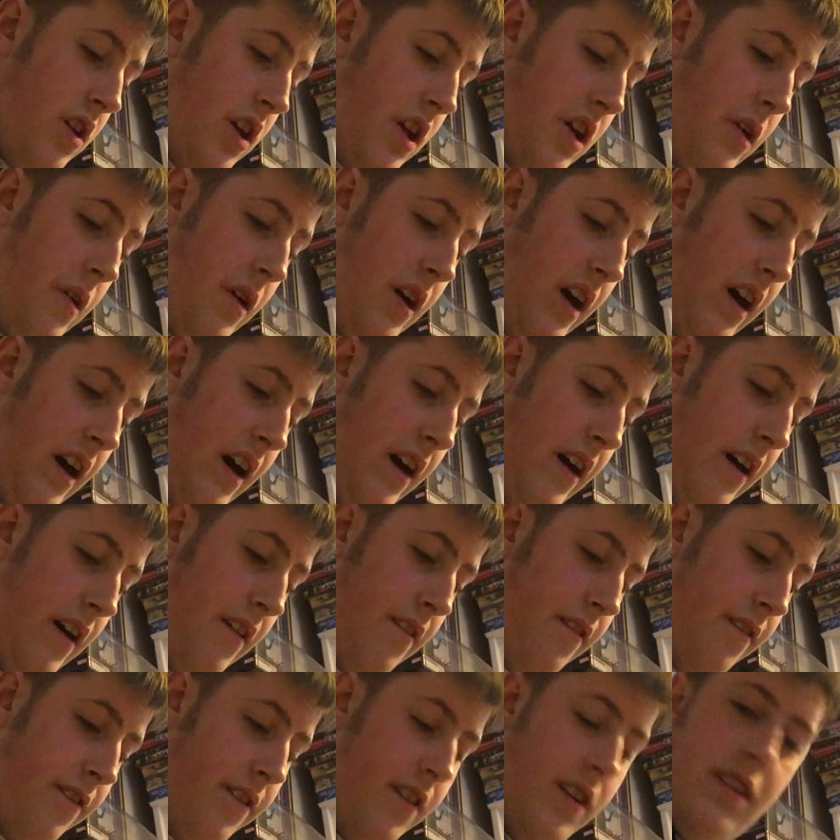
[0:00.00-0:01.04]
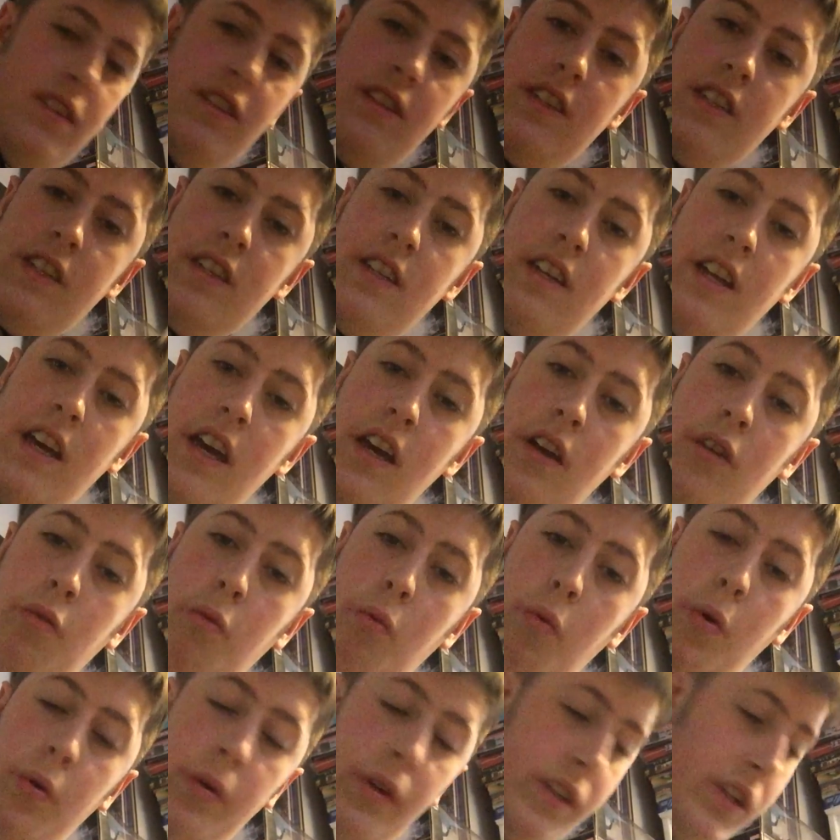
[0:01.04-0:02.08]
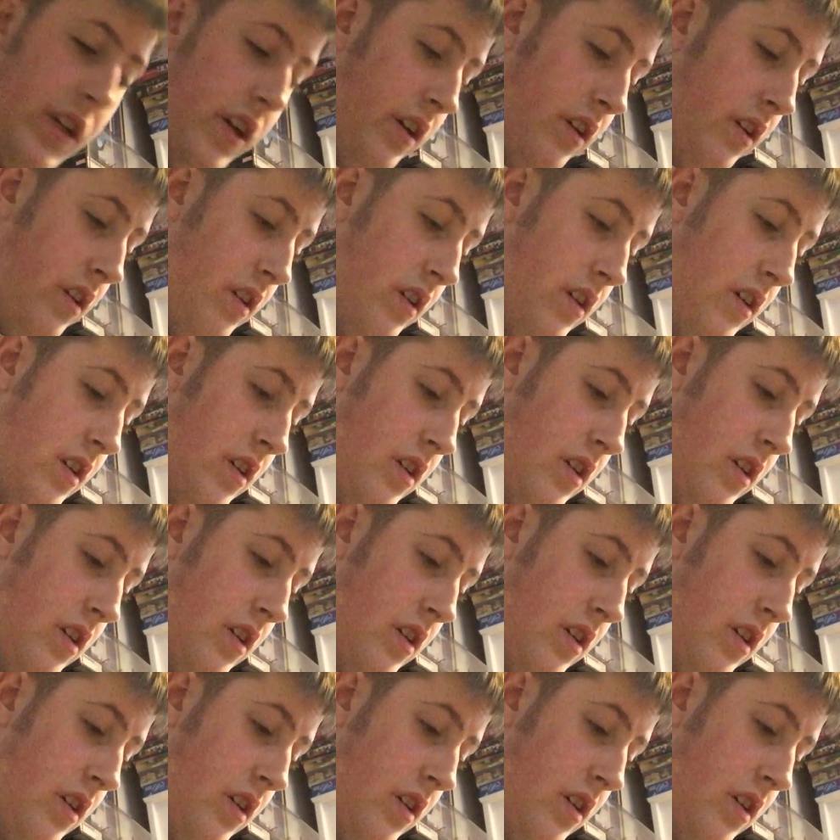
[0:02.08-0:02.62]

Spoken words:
you have Snake Water,